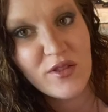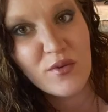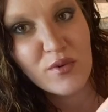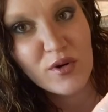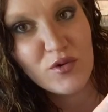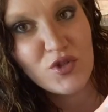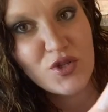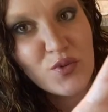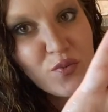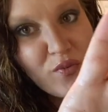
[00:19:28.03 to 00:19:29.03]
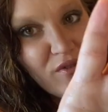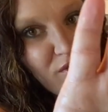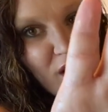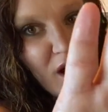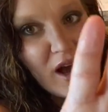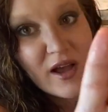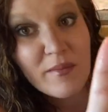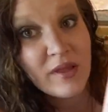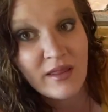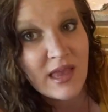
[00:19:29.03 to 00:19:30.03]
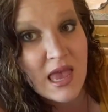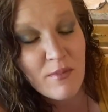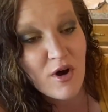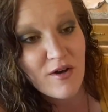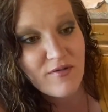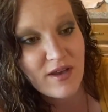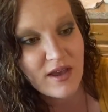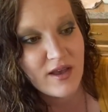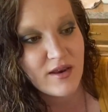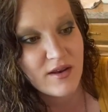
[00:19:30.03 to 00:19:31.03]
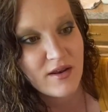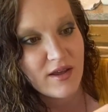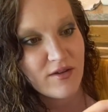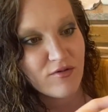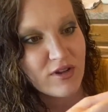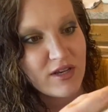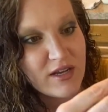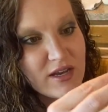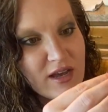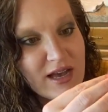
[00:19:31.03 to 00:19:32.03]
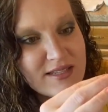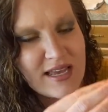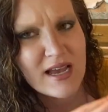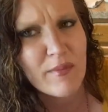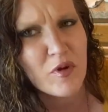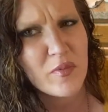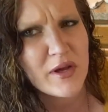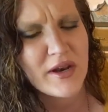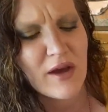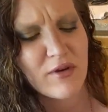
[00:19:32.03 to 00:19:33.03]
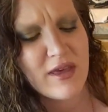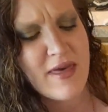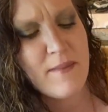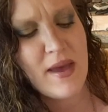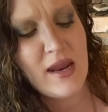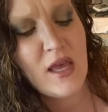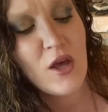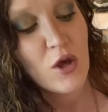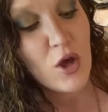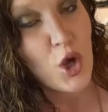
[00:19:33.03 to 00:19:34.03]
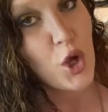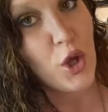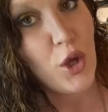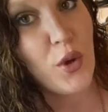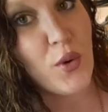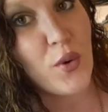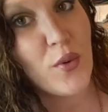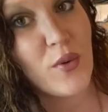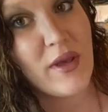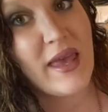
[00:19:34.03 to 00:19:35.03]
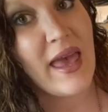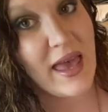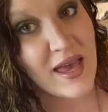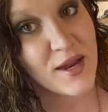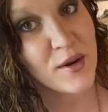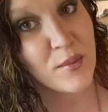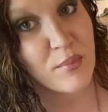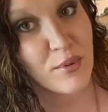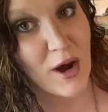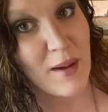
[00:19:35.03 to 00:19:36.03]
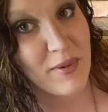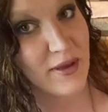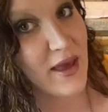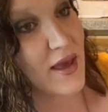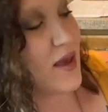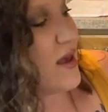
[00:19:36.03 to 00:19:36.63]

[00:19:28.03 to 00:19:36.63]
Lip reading: the roots completely came off, and it has a couple, but not really that many. You can propagate